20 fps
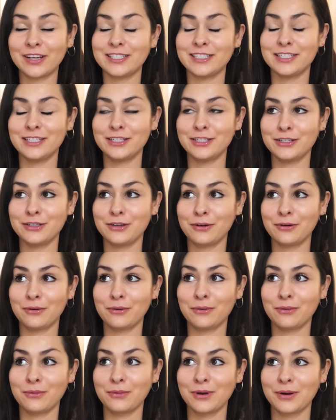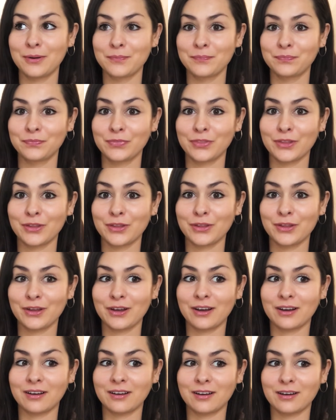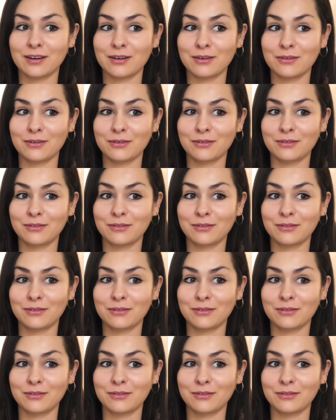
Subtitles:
I didn't know, I